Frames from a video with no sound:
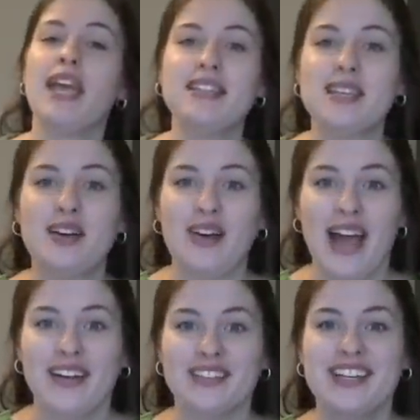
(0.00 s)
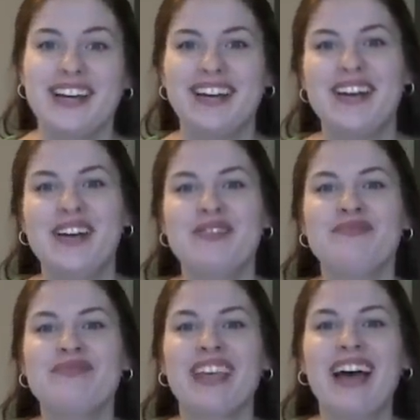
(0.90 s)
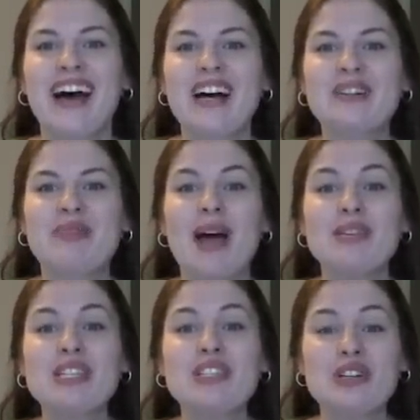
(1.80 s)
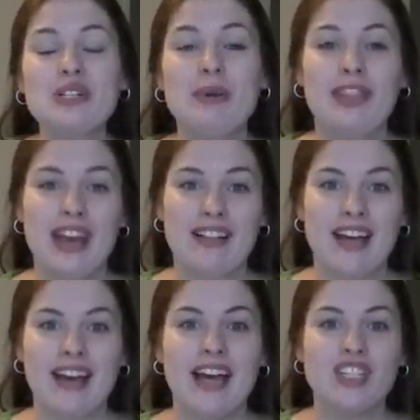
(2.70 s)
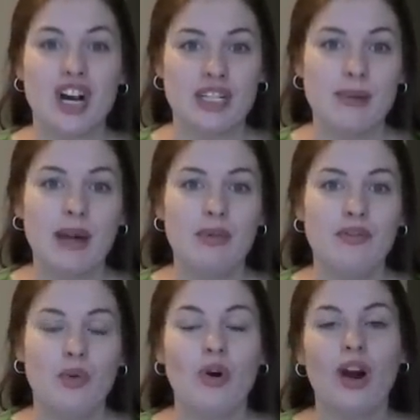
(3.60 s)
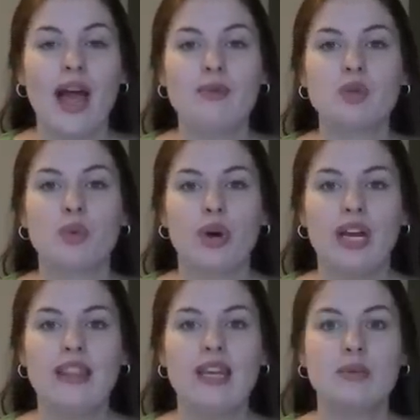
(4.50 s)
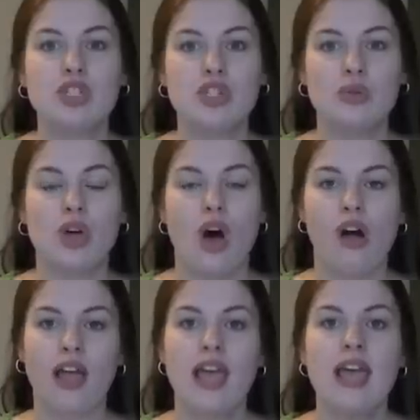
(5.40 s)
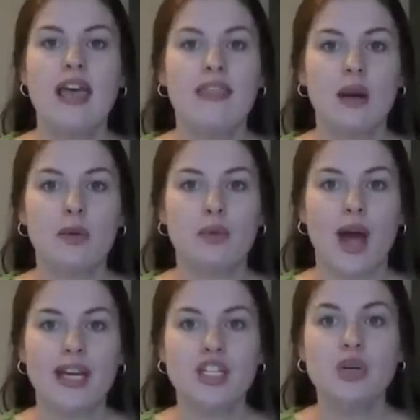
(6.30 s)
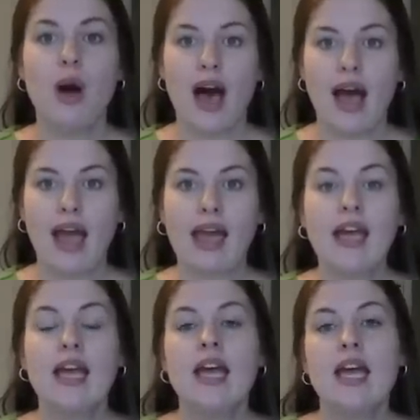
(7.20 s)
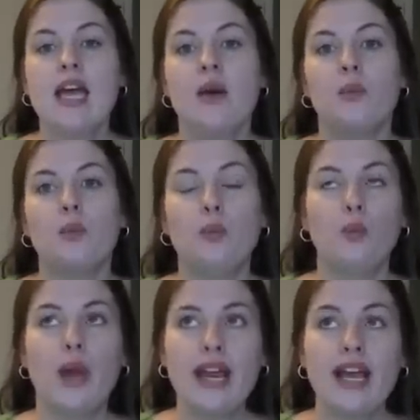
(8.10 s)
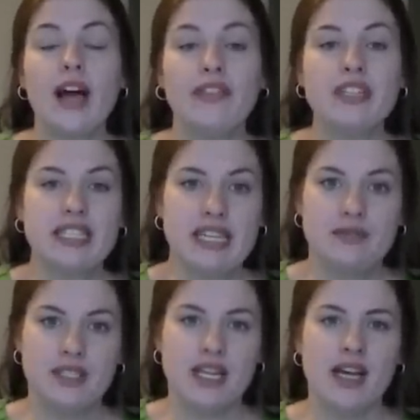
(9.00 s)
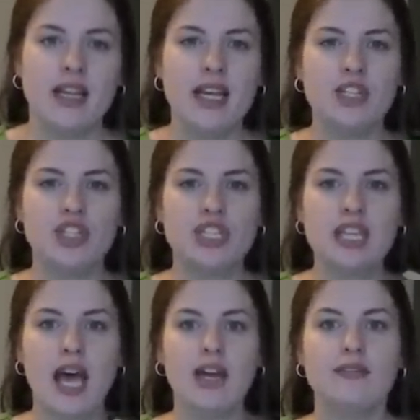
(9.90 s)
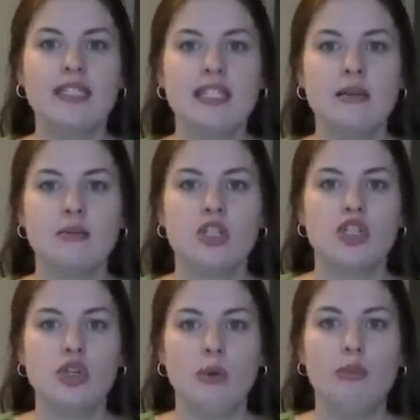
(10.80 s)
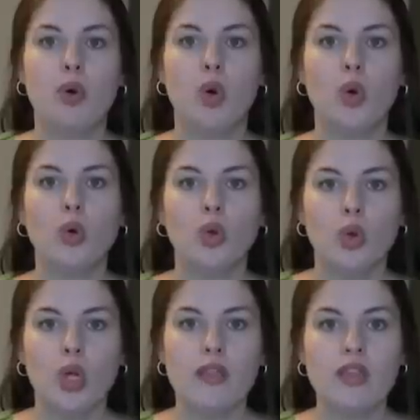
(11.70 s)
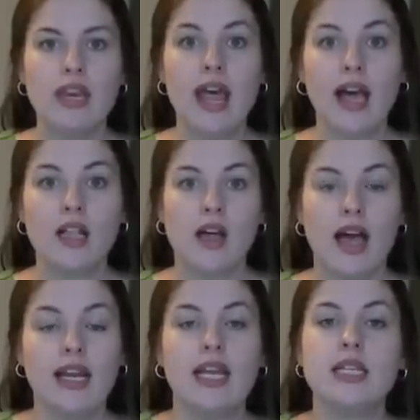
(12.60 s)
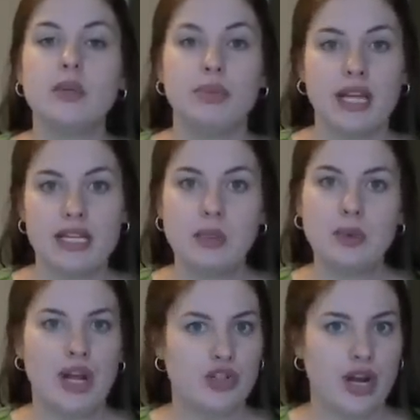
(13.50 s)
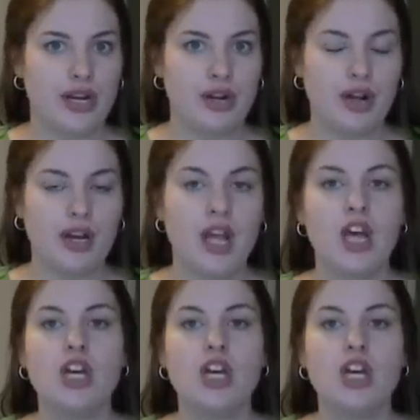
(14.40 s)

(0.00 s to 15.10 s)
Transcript: pacing around. um, I was concerned about the neckline. I talked about it before. I was worried that it was too long, that it would ride too high. When I got the sleeves done, it just kind of seemed to pull the neckline into place when I tried it on